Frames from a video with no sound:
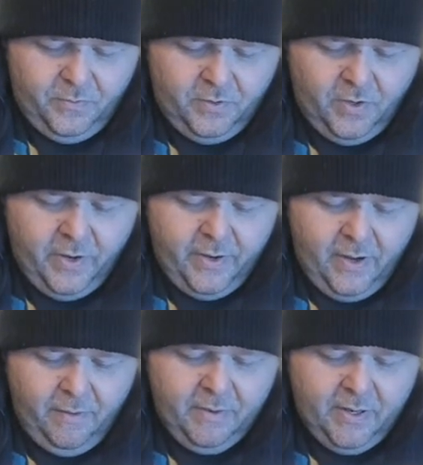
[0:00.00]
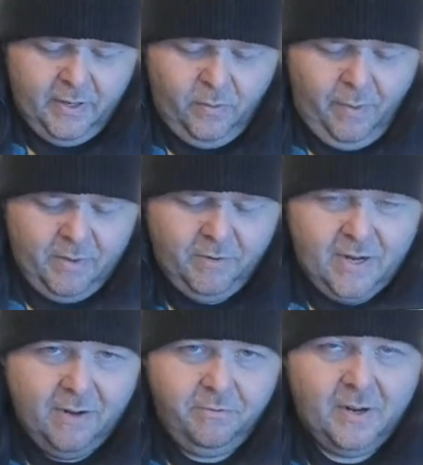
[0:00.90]
sorry, I'm going to I'm going to
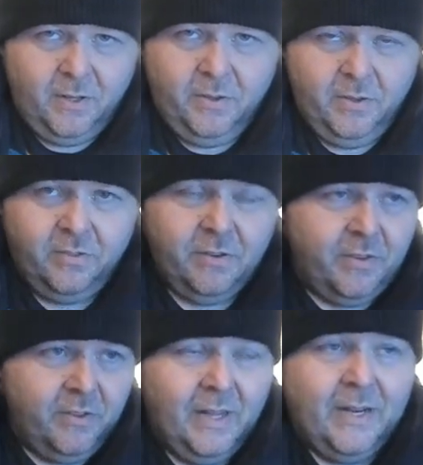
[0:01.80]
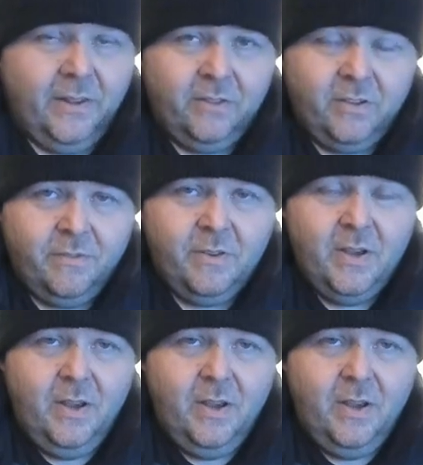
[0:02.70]
kind of follow this stuff because a lot of this stuff